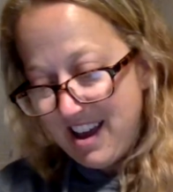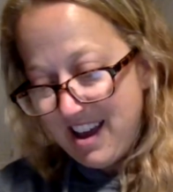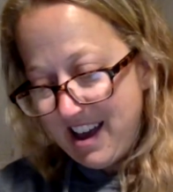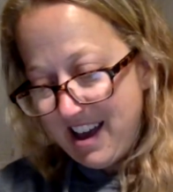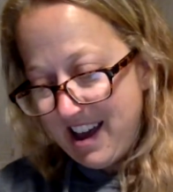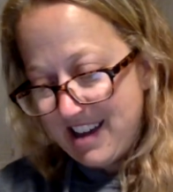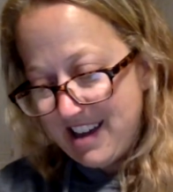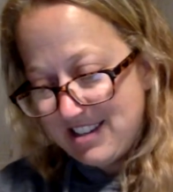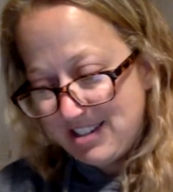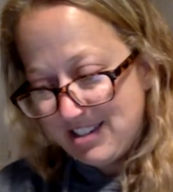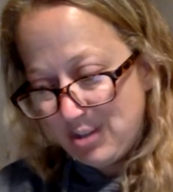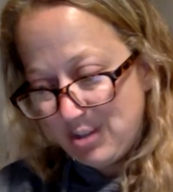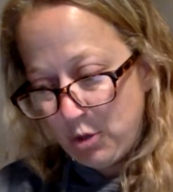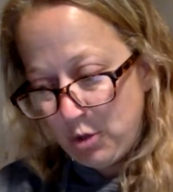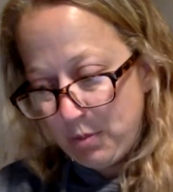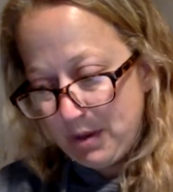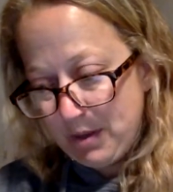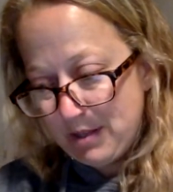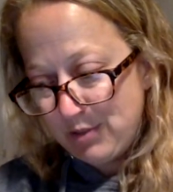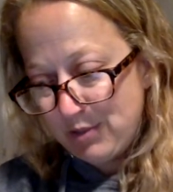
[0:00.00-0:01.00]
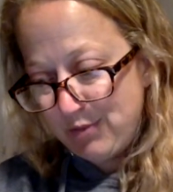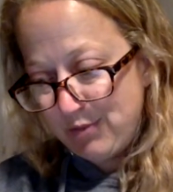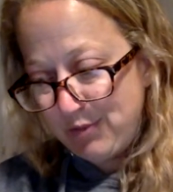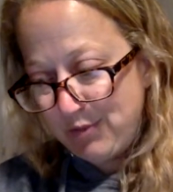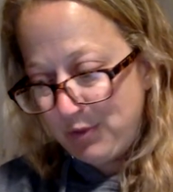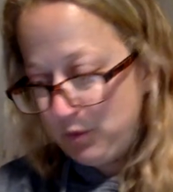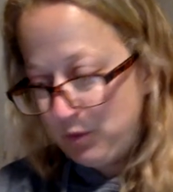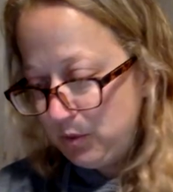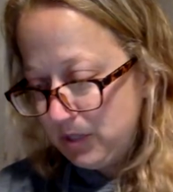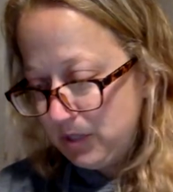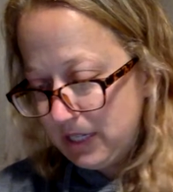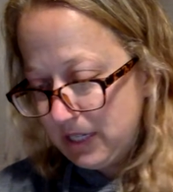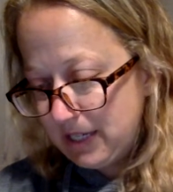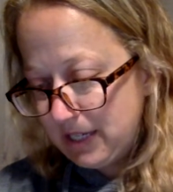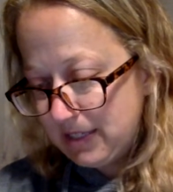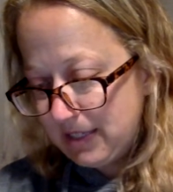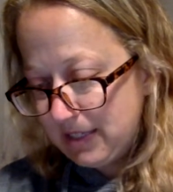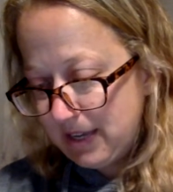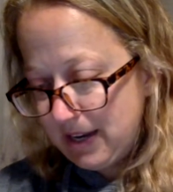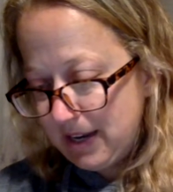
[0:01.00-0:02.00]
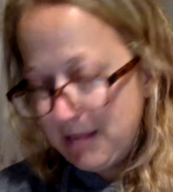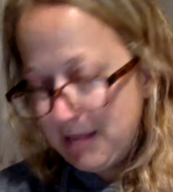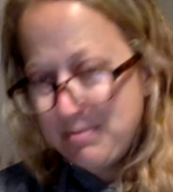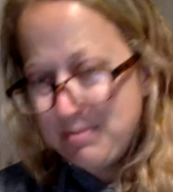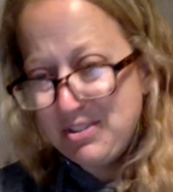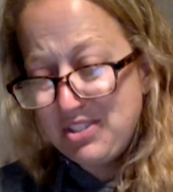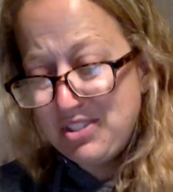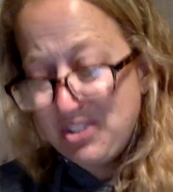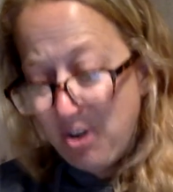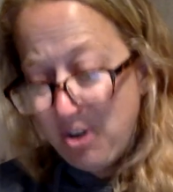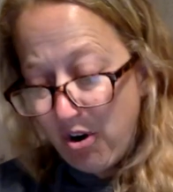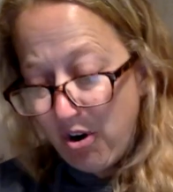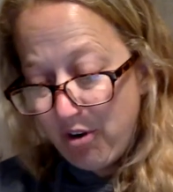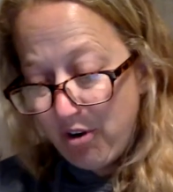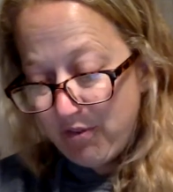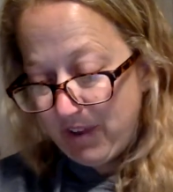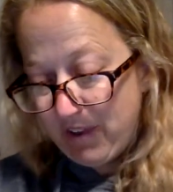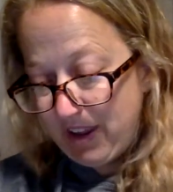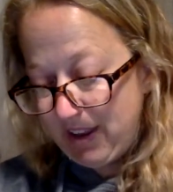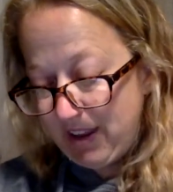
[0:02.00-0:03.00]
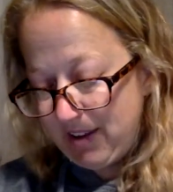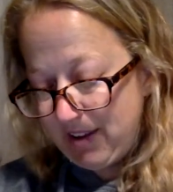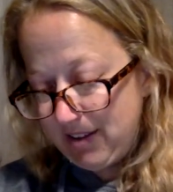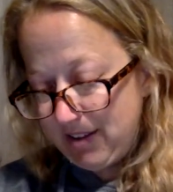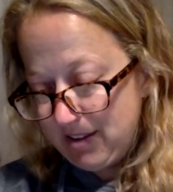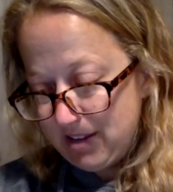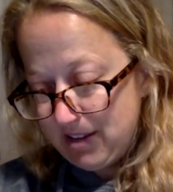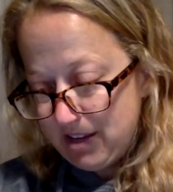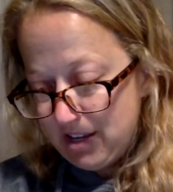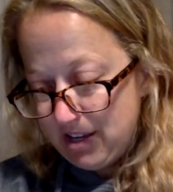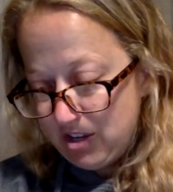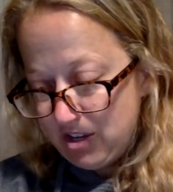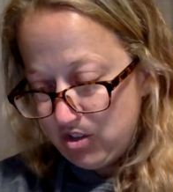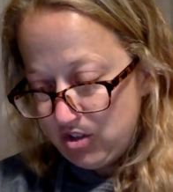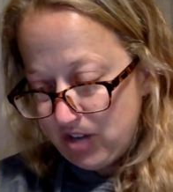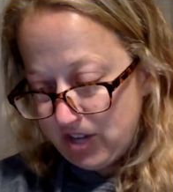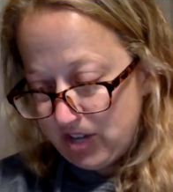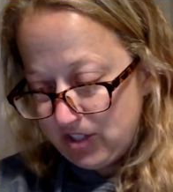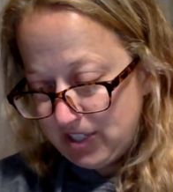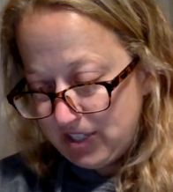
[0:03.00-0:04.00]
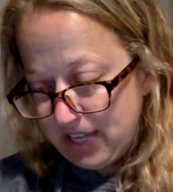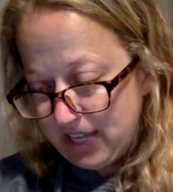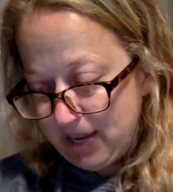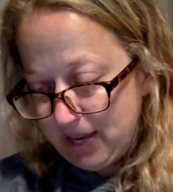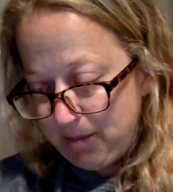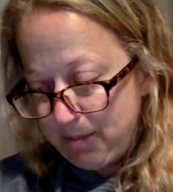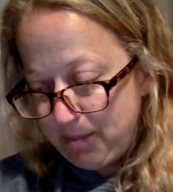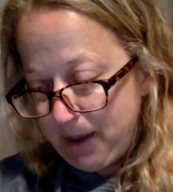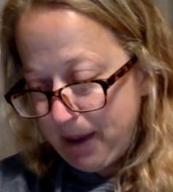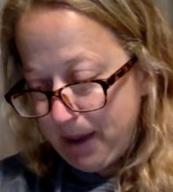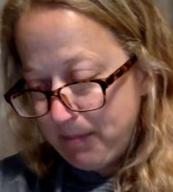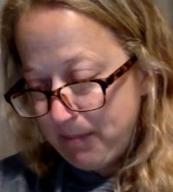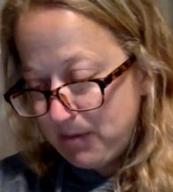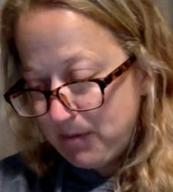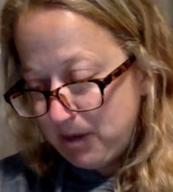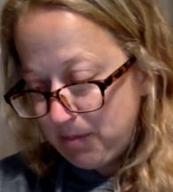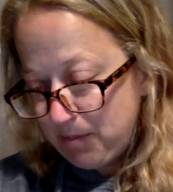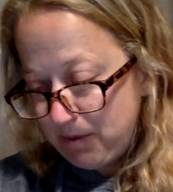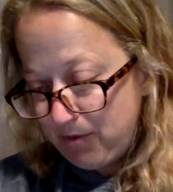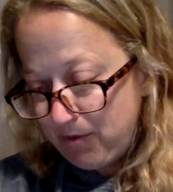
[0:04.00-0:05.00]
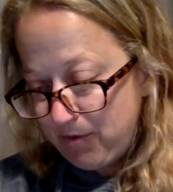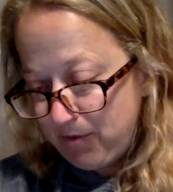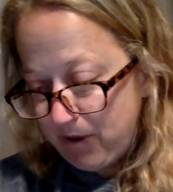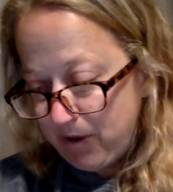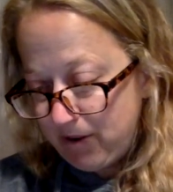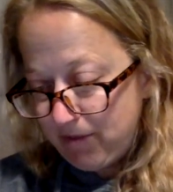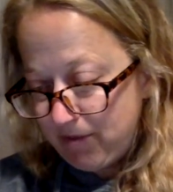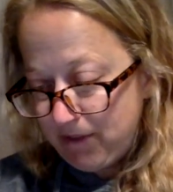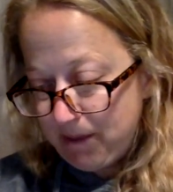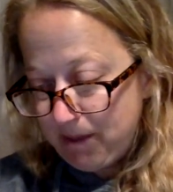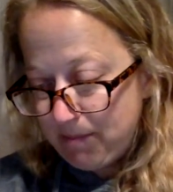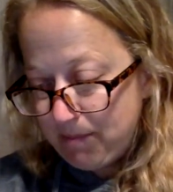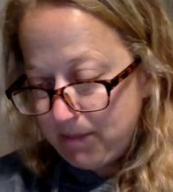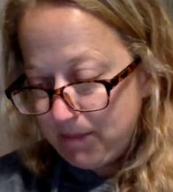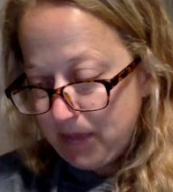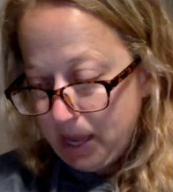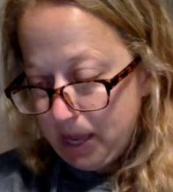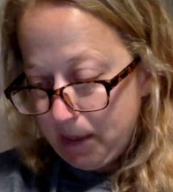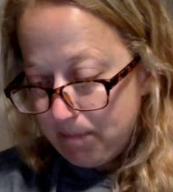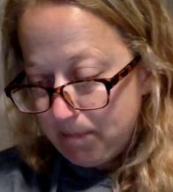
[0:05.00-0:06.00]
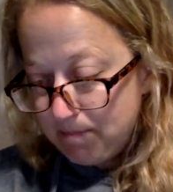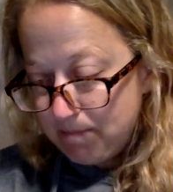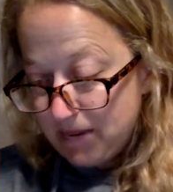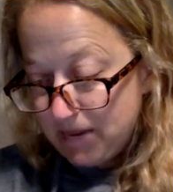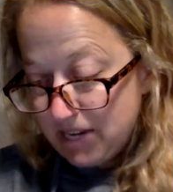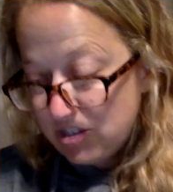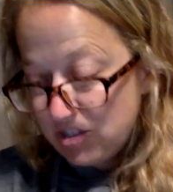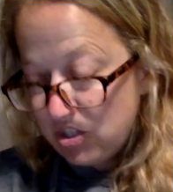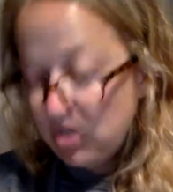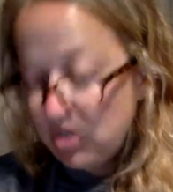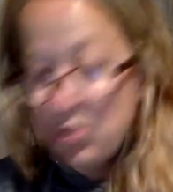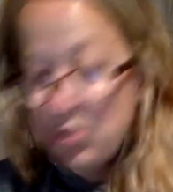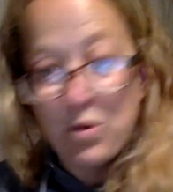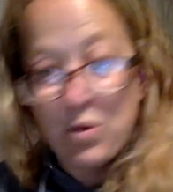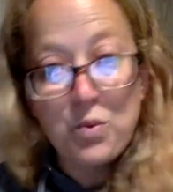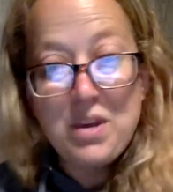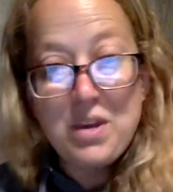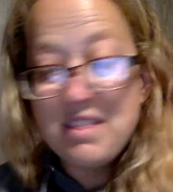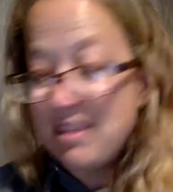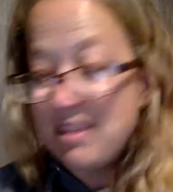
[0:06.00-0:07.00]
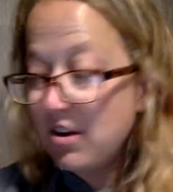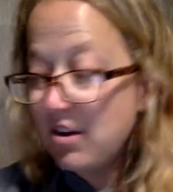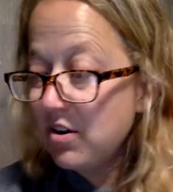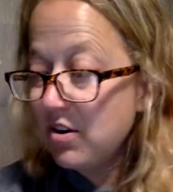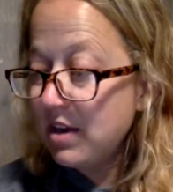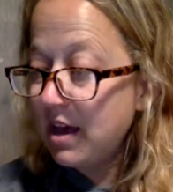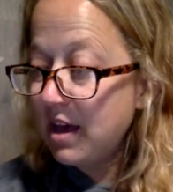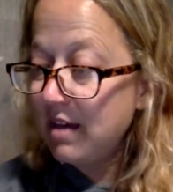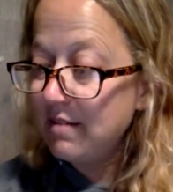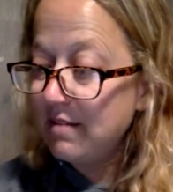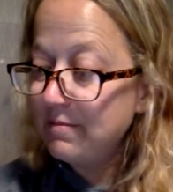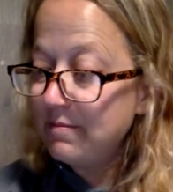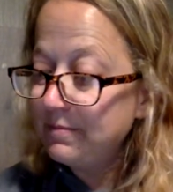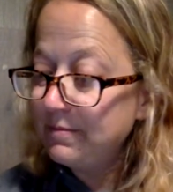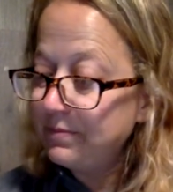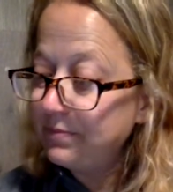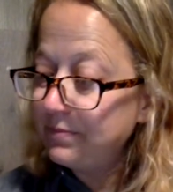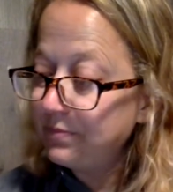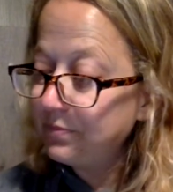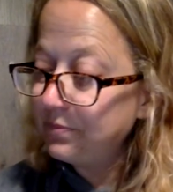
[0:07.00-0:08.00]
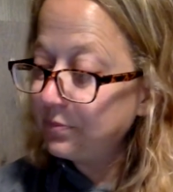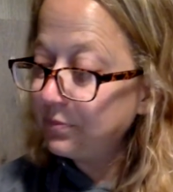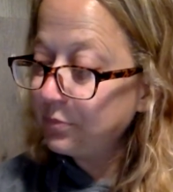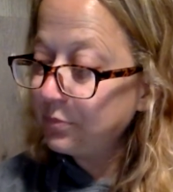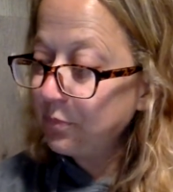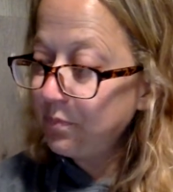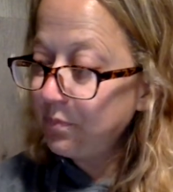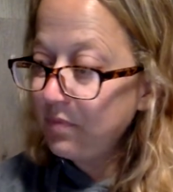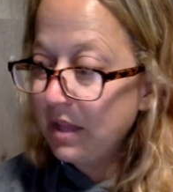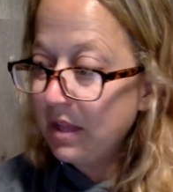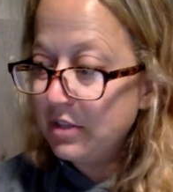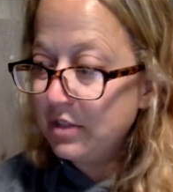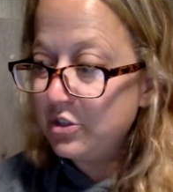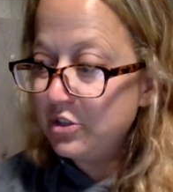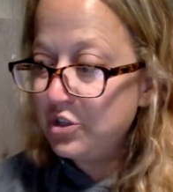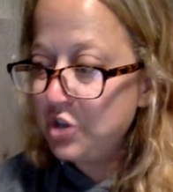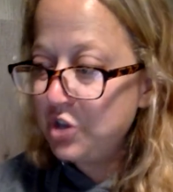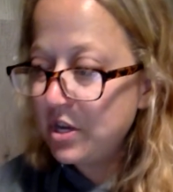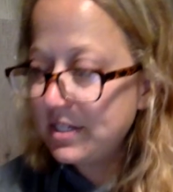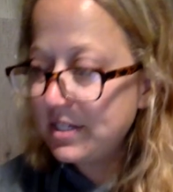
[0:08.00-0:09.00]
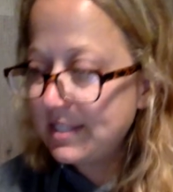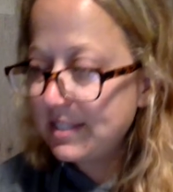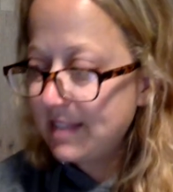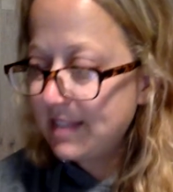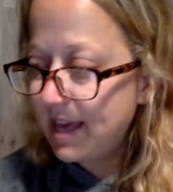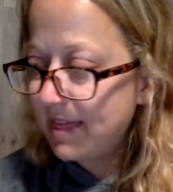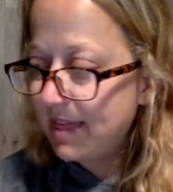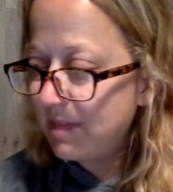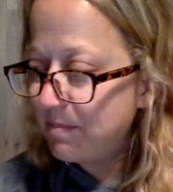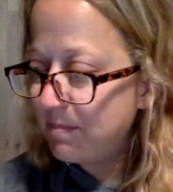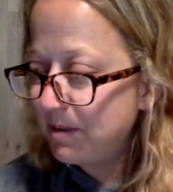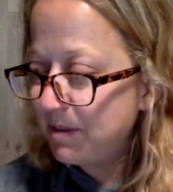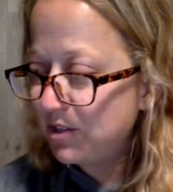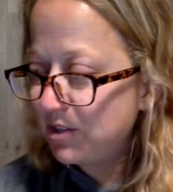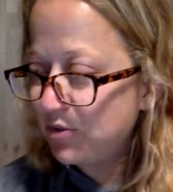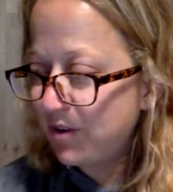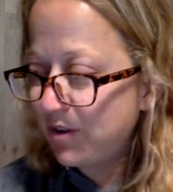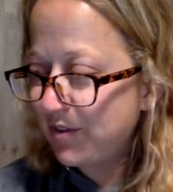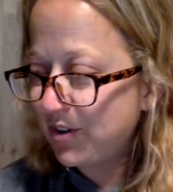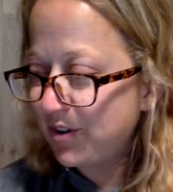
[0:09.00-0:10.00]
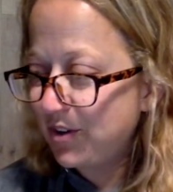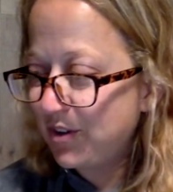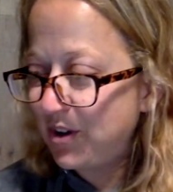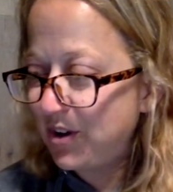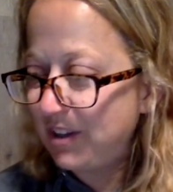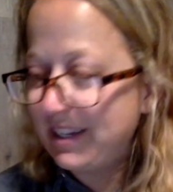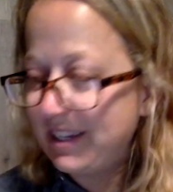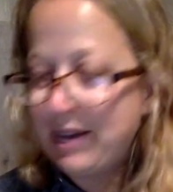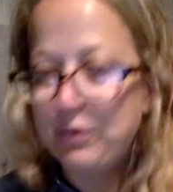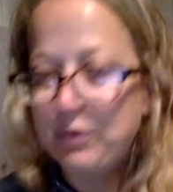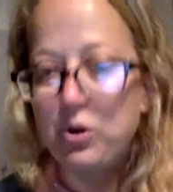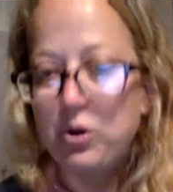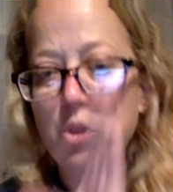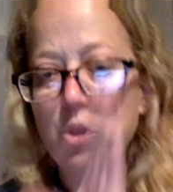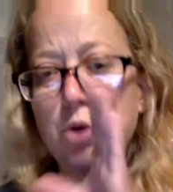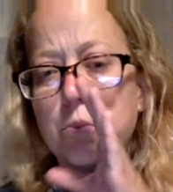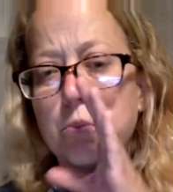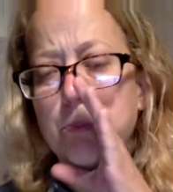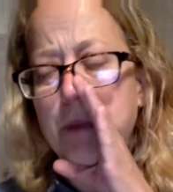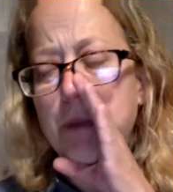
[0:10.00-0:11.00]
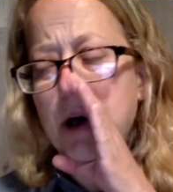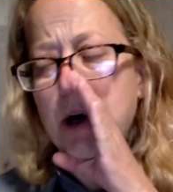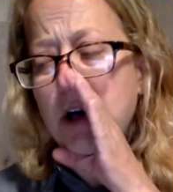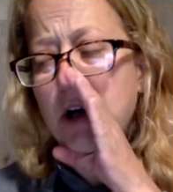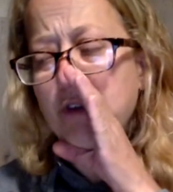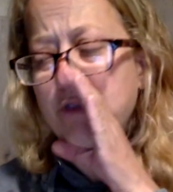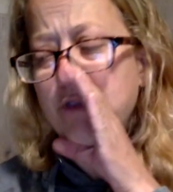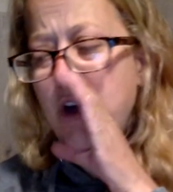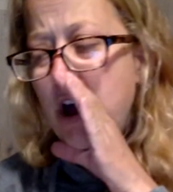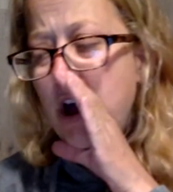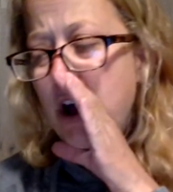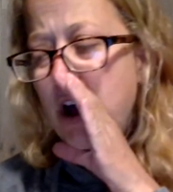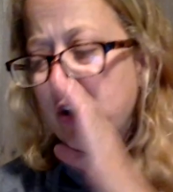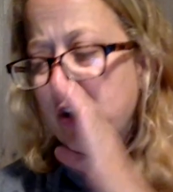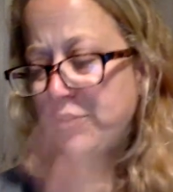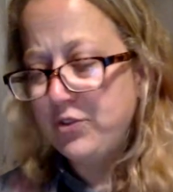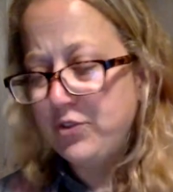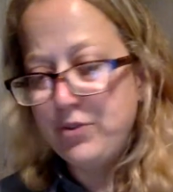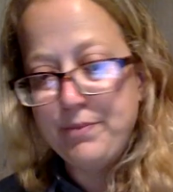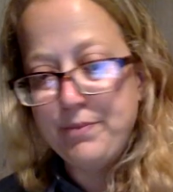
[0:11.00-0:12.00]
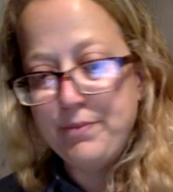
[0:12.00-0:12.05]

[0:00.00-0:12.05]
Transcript: I just hope it has food, Dink said. I'm starving. Josh's head popped up in front of them. Me too. Are we there yet? Just then, the bus driver called out, Belfast!